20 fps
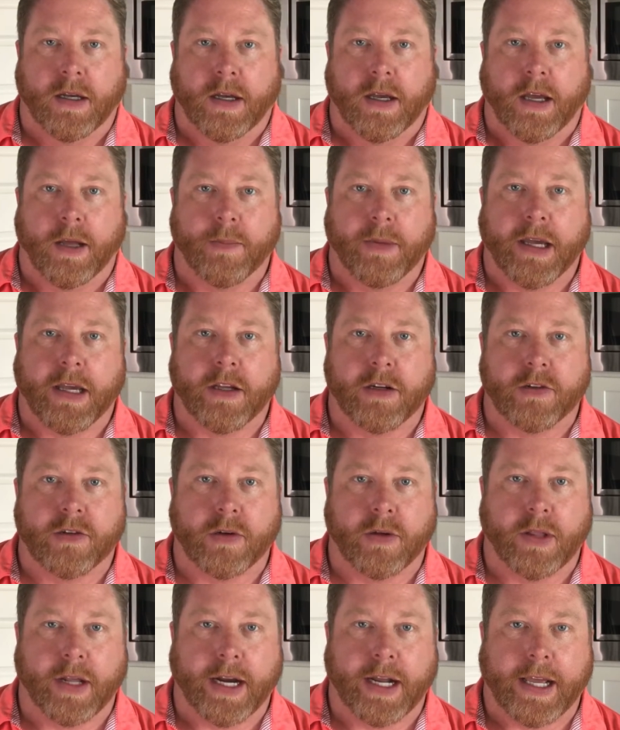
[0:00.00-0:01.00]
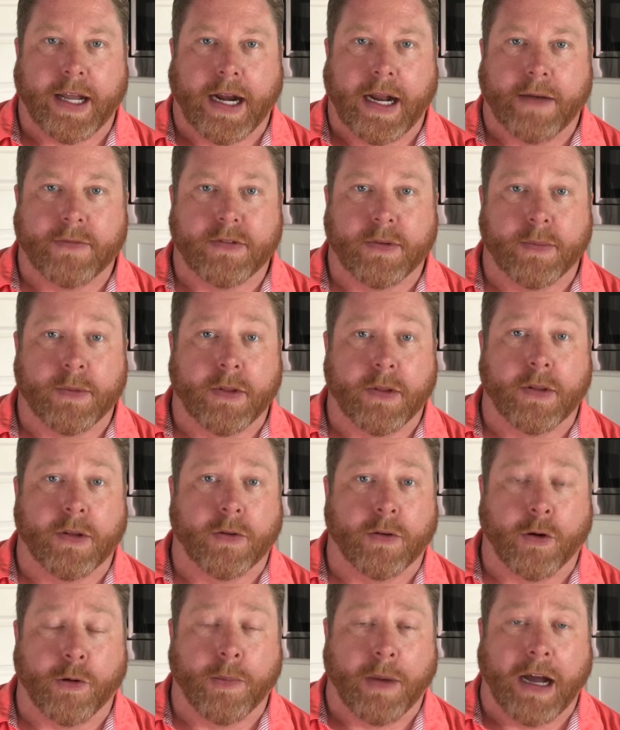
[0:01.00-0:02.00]
and making sure that I could have something that
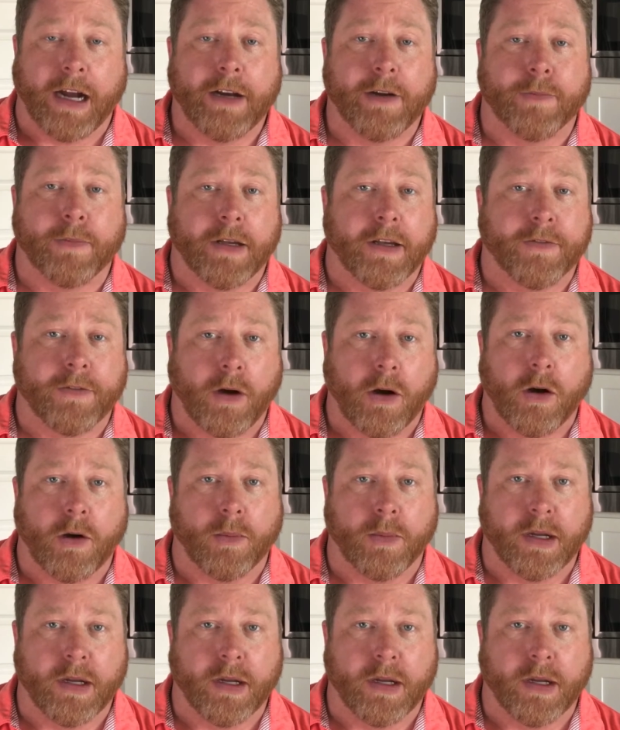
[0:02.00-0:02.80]
reminded me of home.